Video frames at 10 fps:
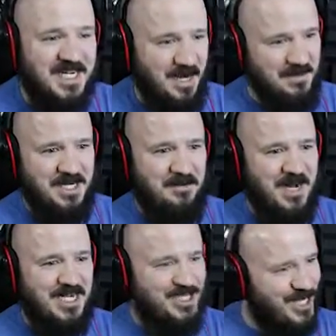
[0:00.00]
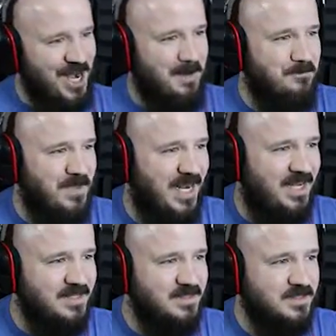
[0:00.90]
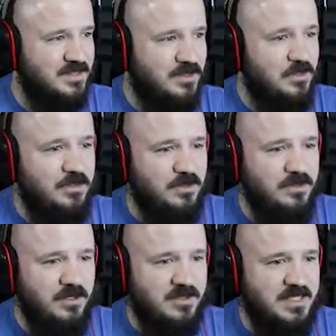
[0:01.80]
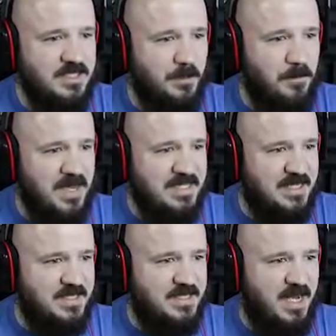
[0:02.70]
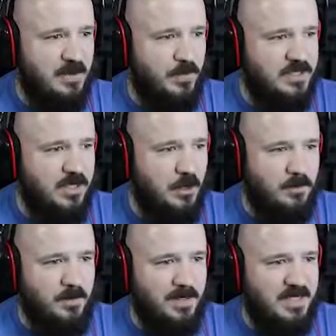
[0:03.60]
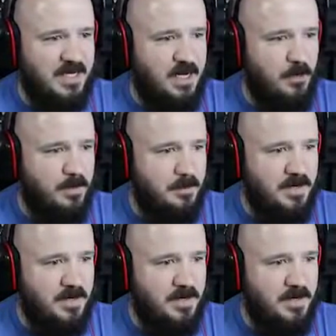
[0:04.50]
to come into my shop? Eh? Ugh, no, these are presents. I want to open one. Can I open a